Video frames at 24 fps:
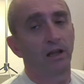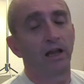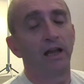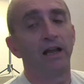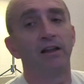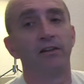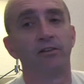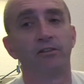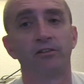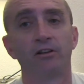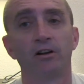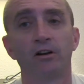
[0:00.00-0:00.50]

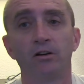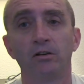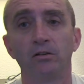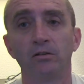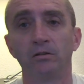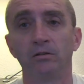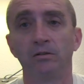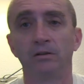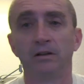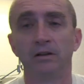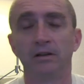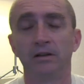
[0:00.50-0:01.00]
Okay,
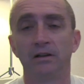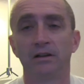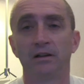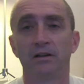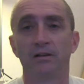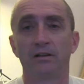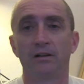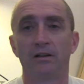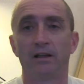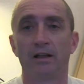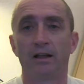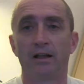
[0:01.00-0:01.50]
so
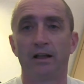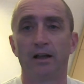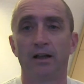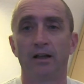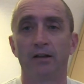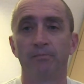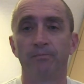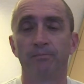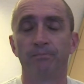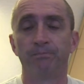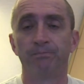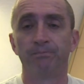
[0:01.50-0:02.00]

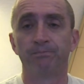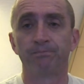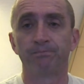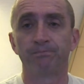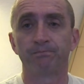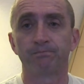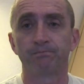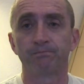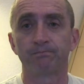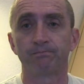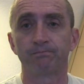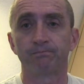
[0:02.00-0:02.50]
um,
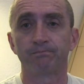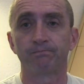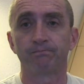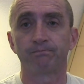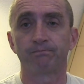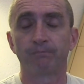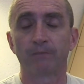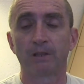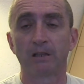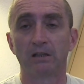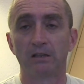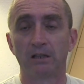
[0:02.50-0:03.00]

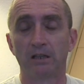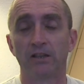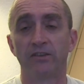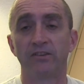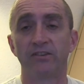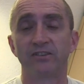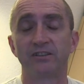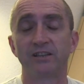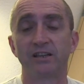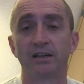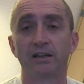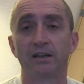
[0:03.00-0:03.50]

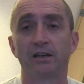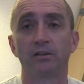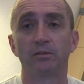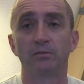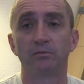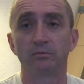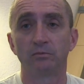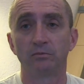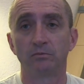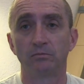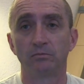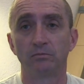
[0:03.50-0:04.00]
let's uh,
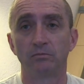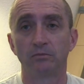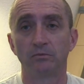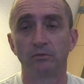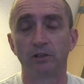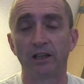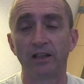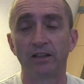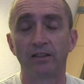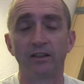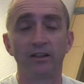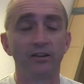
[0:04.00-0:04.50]

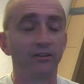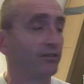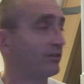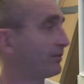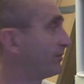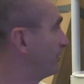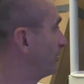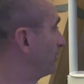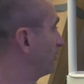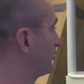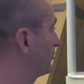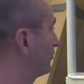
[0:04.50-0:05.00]
take
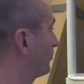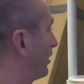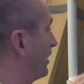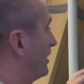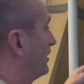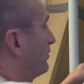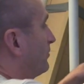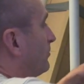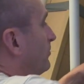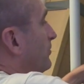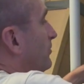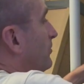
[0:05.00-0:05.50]
these this tray